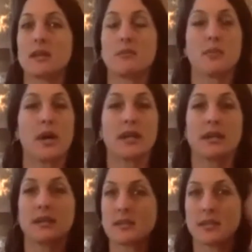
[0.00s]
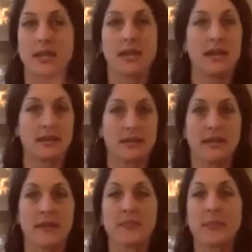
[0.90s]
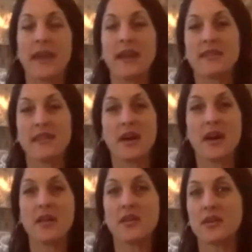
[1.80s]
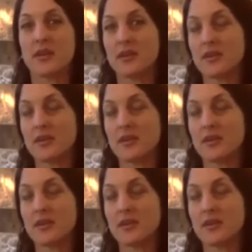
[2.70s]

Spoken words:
embody this dance. And then the other